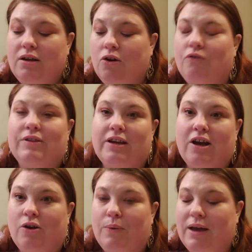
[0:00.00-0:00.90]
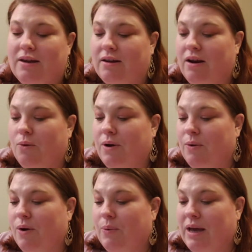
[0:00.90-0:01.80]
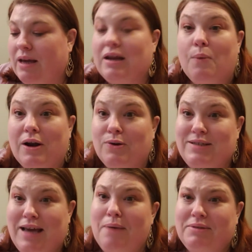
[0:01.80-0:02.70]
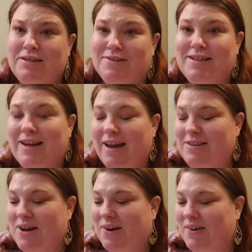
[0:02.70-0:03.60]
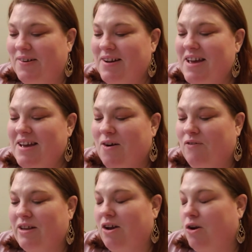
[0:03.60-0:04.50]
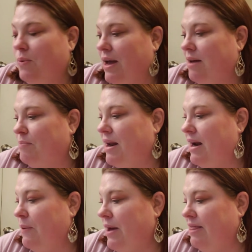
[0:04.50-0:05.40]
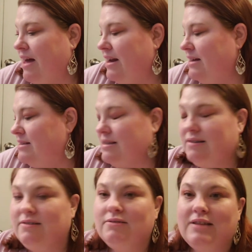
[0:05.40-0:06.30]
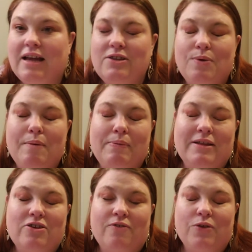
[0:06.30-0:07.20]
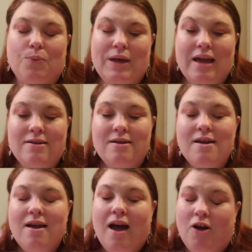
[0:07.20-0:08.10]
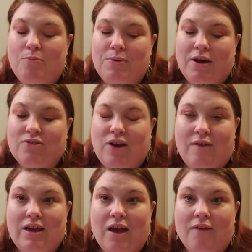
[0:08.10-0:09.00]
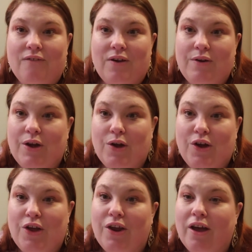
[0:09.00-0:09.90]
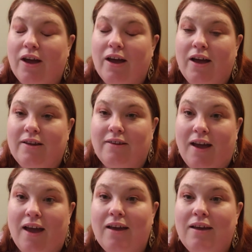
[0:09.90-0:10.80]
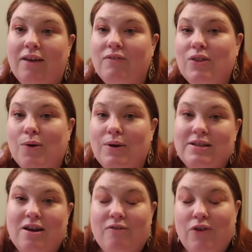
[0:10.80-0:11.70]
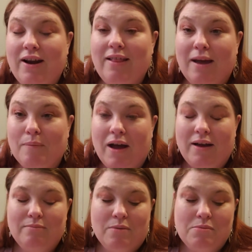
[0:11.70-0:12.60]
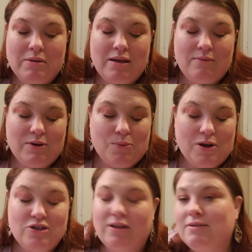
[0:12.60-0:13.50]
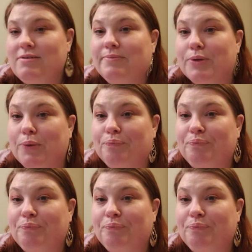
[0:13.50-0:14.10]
Hopefully not all weekend. I don't want to all weekend. I want to go see Hamilton on Sunday, so hopefully not all weekend. But anyway, that is that is what my plans are for the weekend. I hope you guys are having a very good uh, day, even though it's not Friday like mine, probably, when you're watching this. So